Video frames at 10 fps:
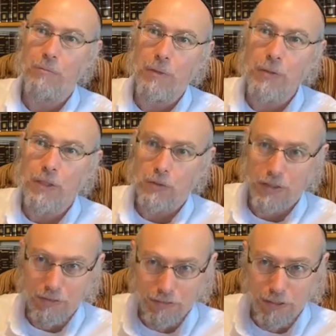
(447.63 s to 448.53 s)
a,
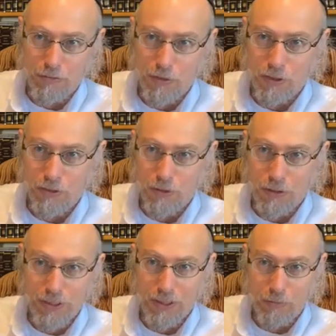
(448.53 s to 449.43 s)
mimicry of, of what the
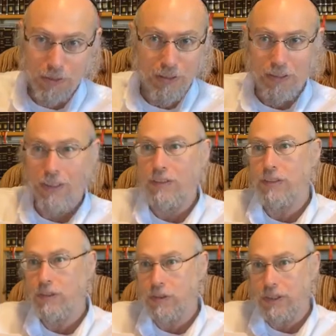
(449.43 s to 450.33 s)
Torah says, but they didn't have
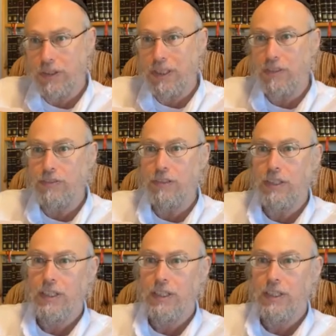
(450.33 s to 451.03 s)
the Torah itself.